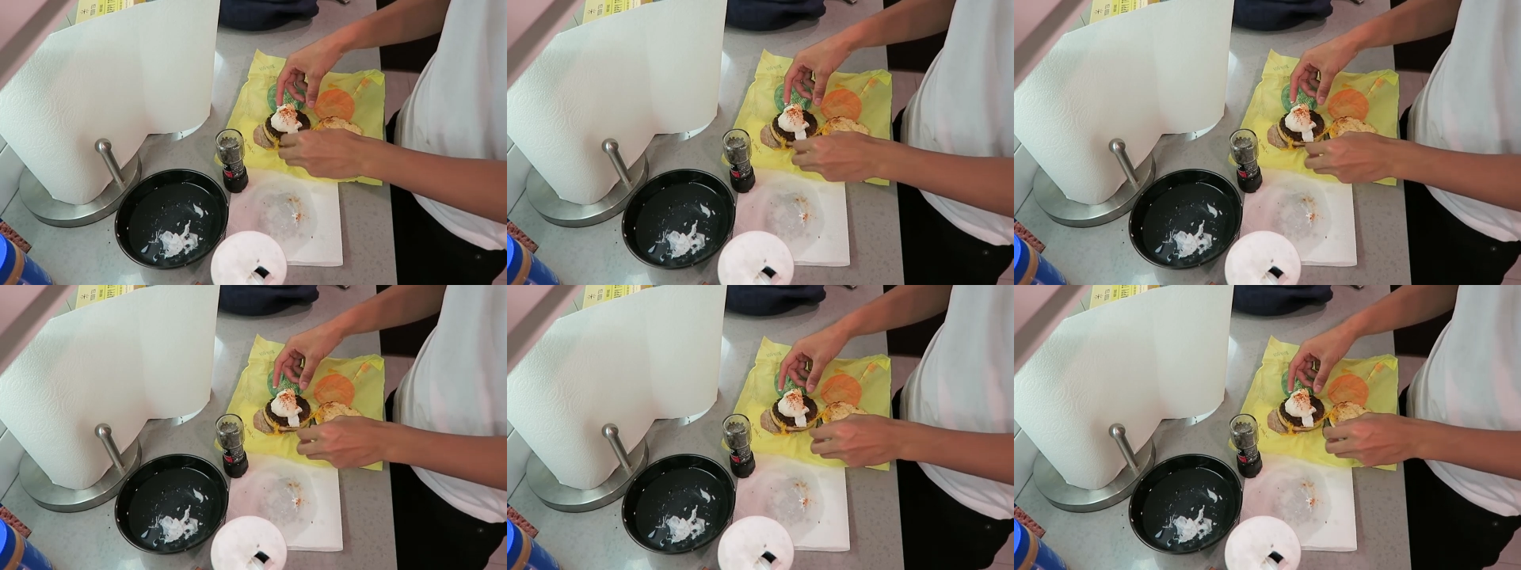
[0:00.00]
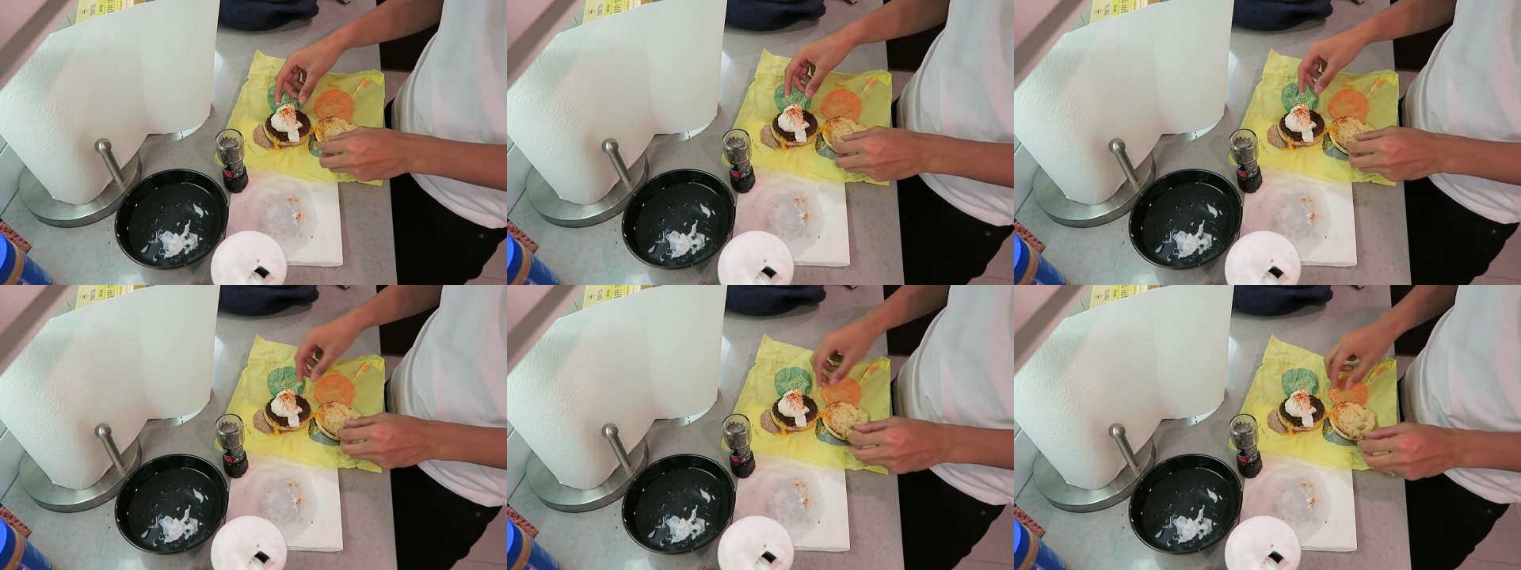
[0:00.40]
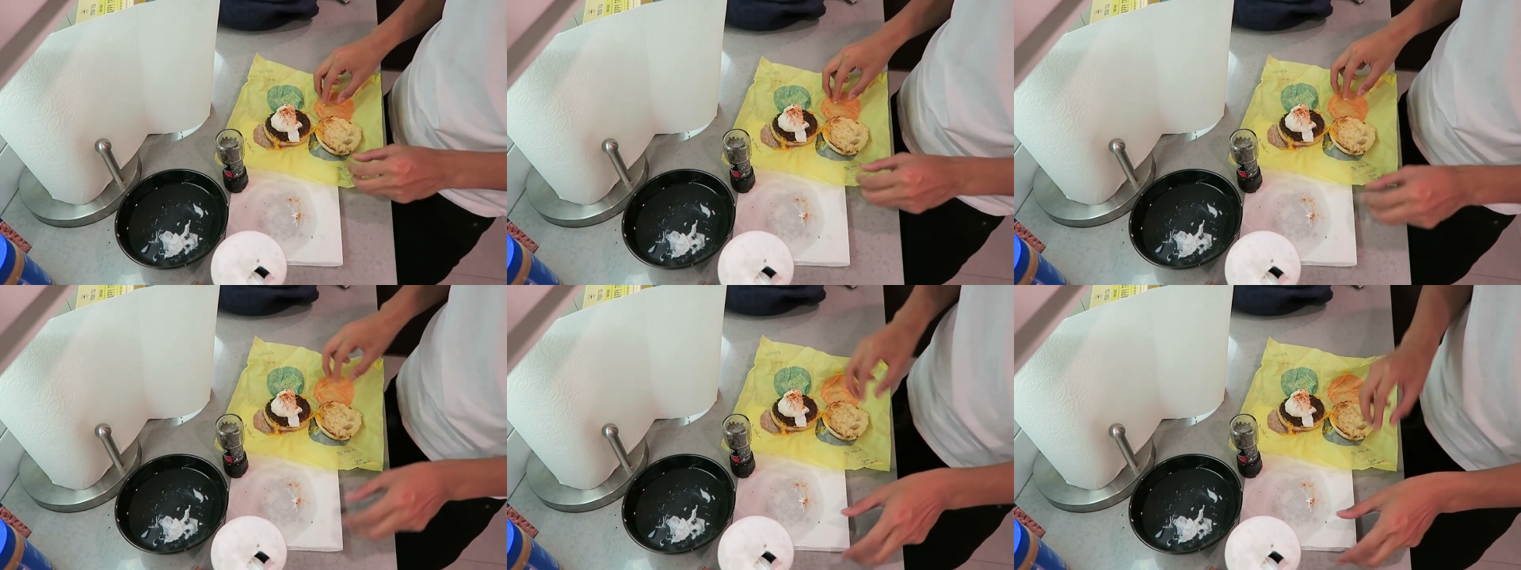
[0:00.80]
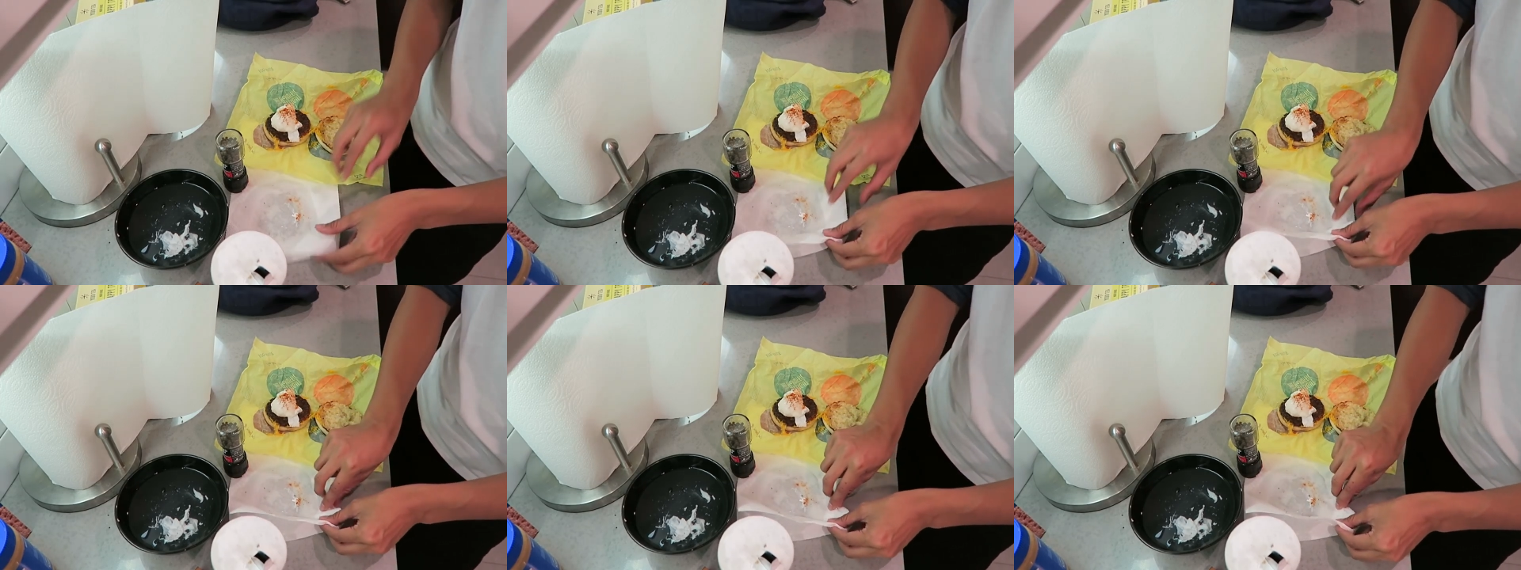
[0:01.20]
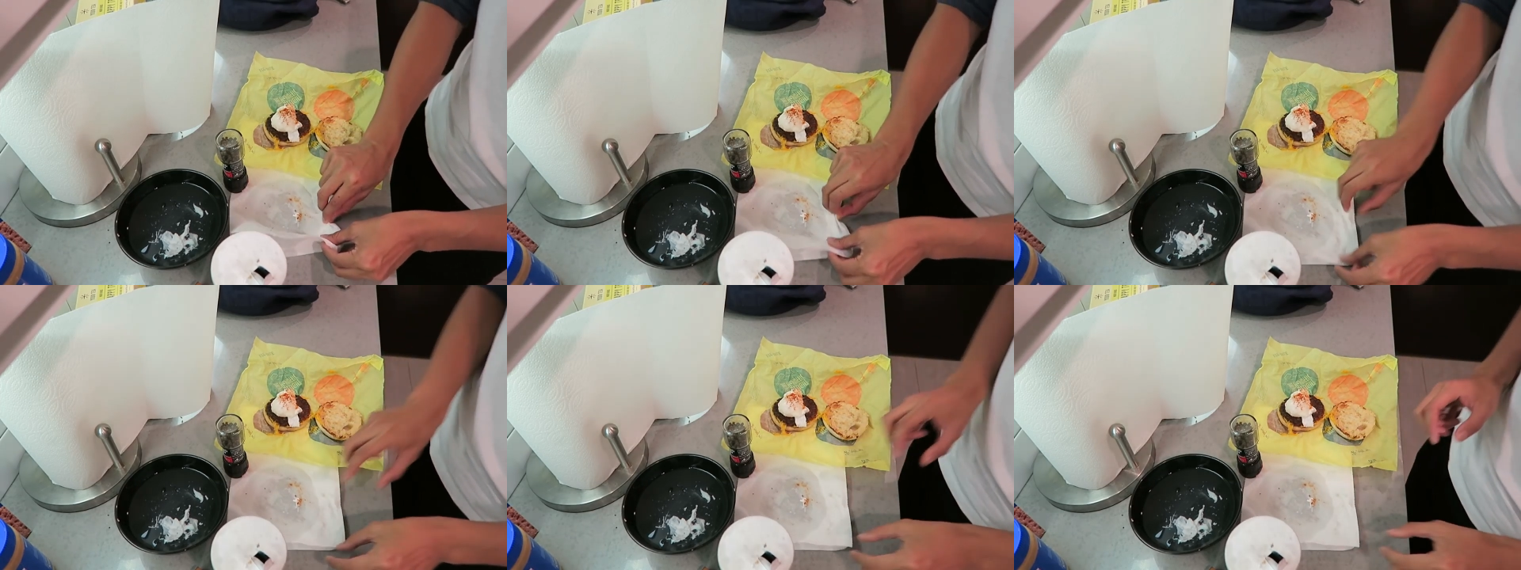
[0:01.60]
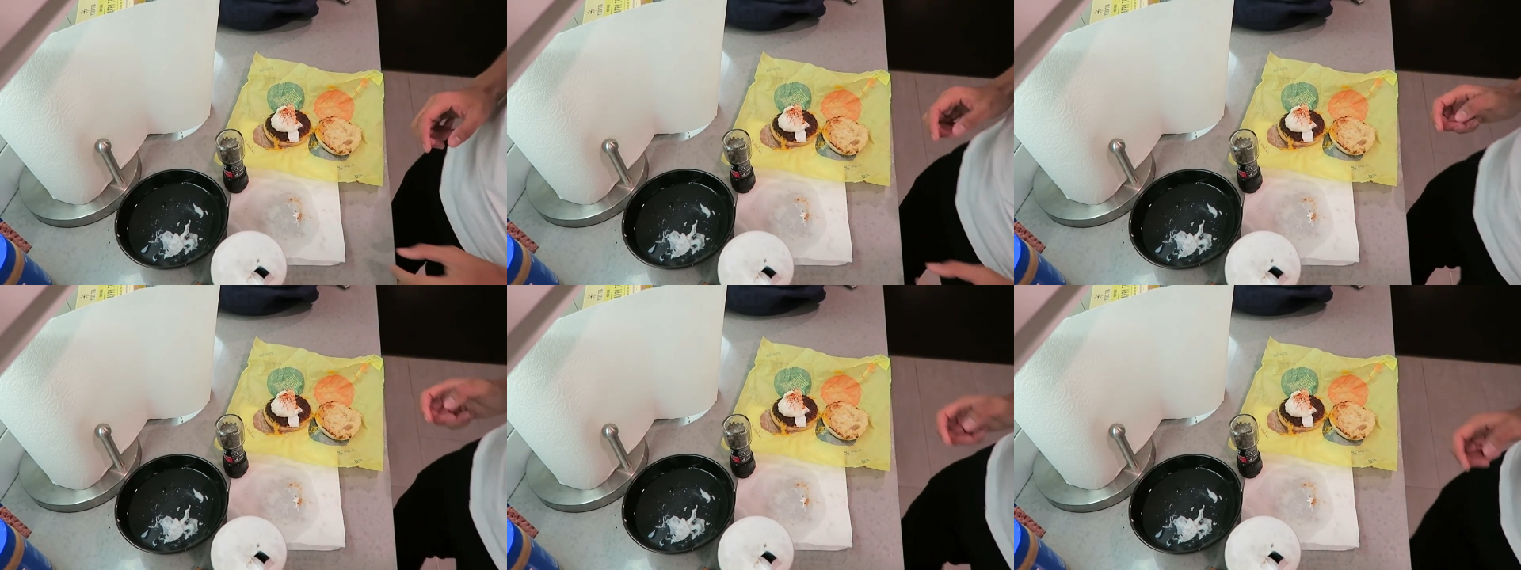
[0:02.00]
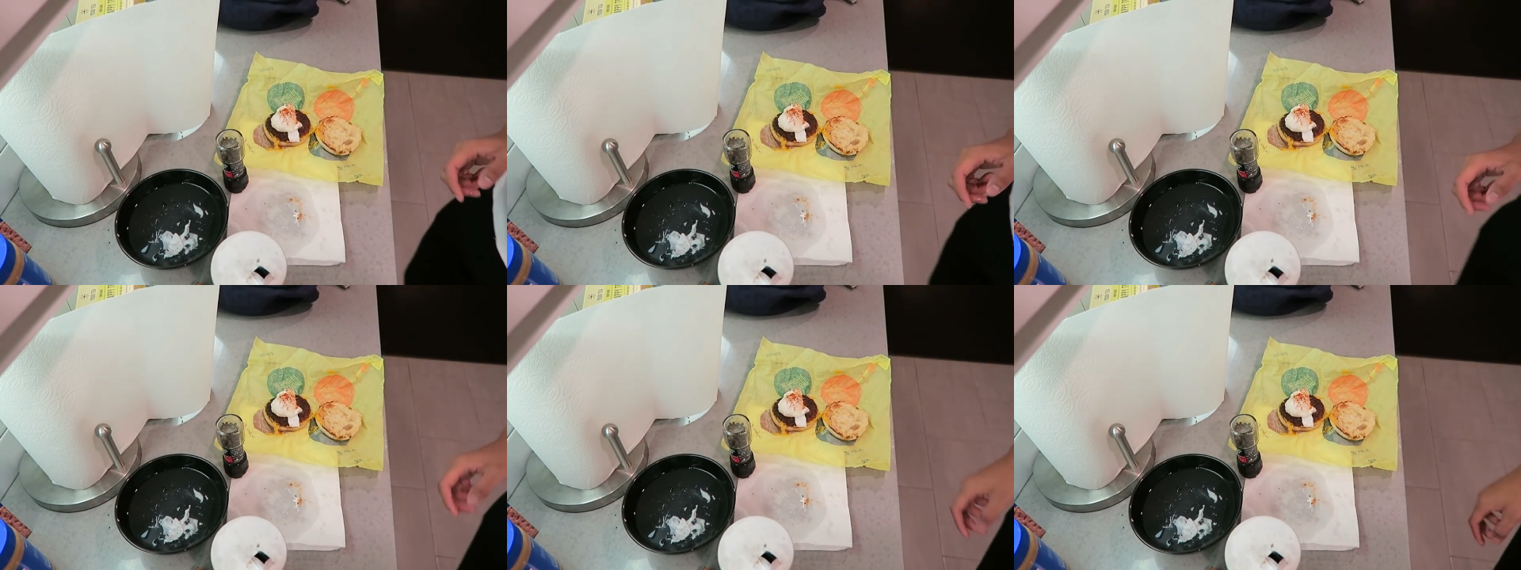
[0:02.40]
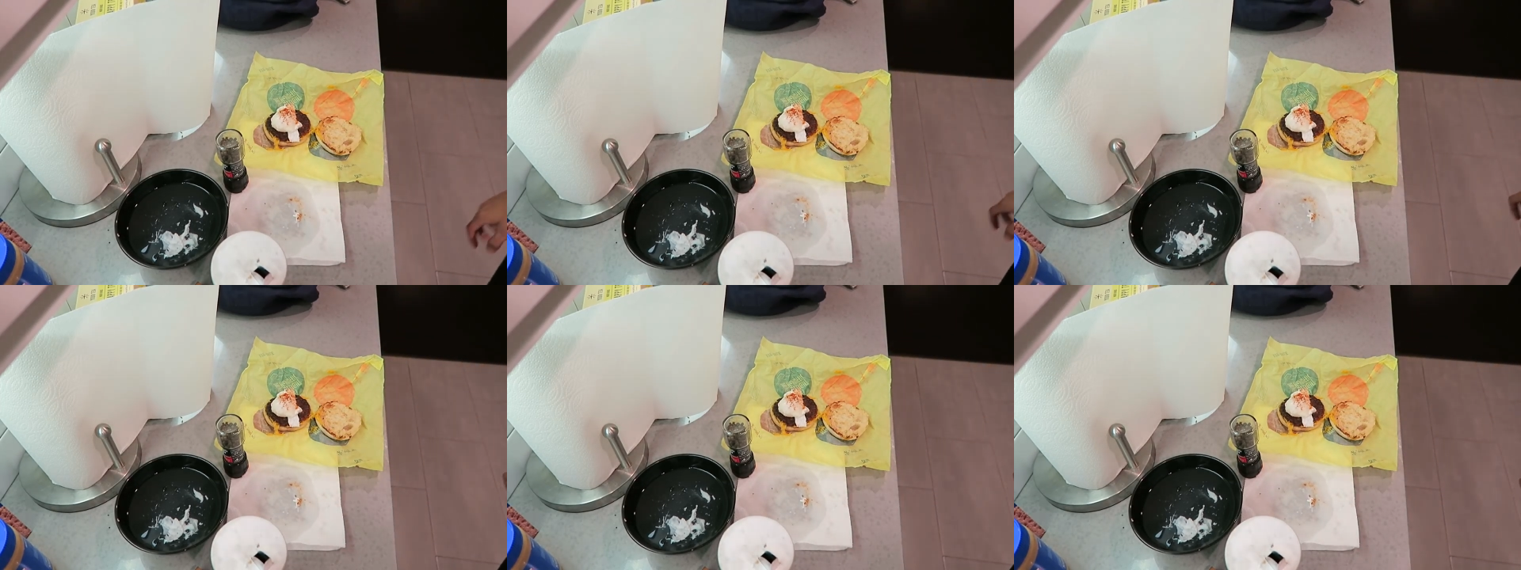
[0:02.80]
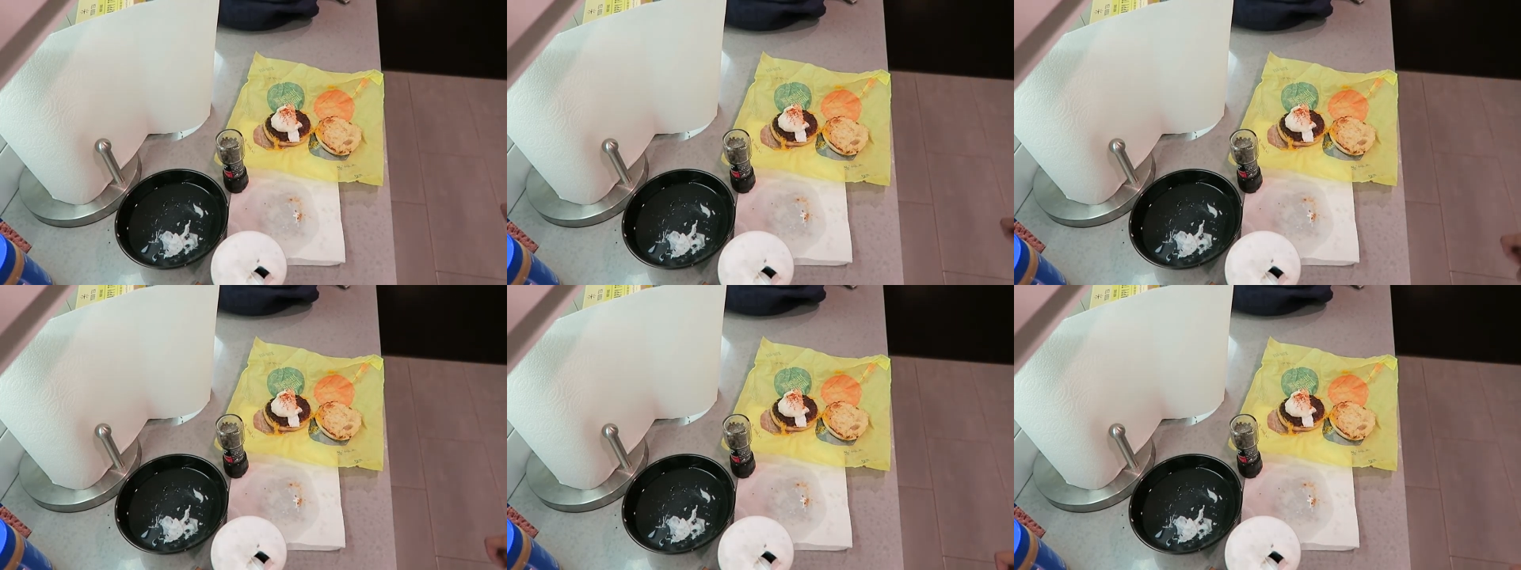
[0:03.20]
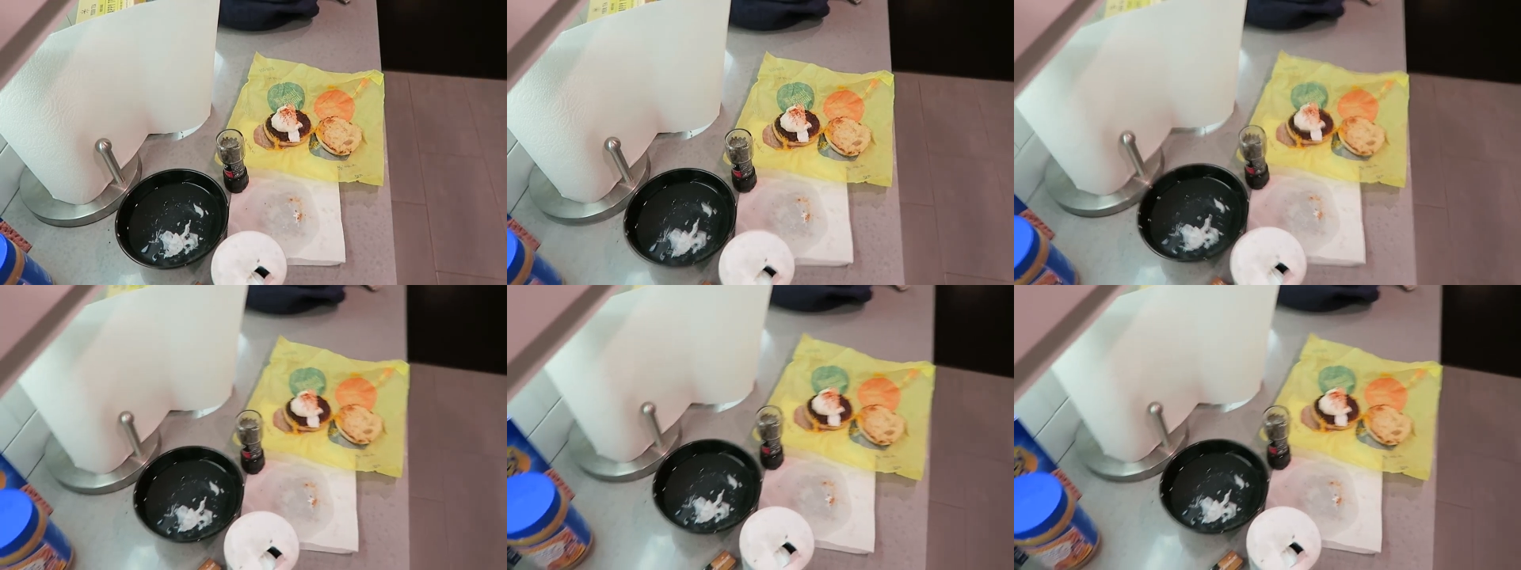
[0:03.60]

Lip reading: No face is visible, so there are no lips to read.